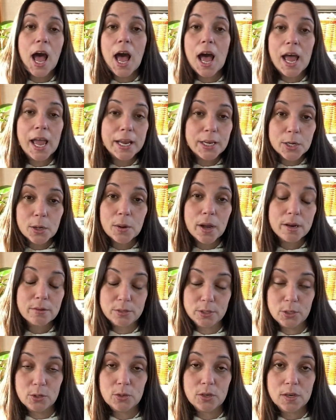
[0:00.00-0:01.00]
I know I
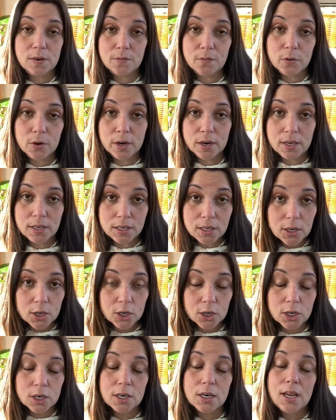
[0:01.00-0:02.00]
renewed it for a
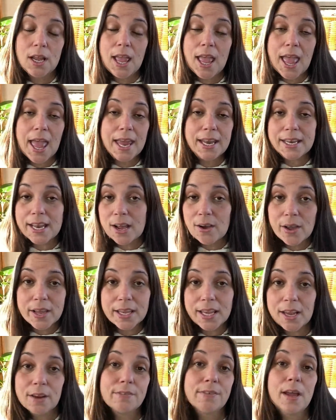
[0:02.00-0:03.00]
year and now I
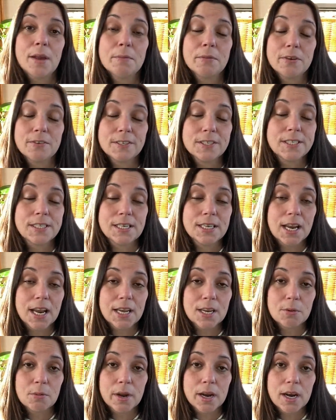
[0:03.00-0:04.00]
can't find my receipt
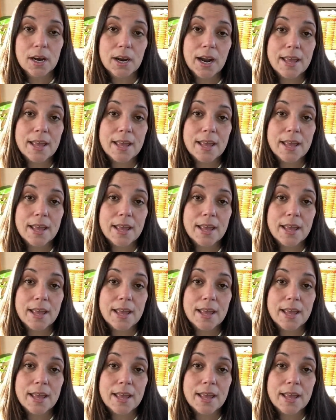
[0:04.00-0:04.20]
anywhere.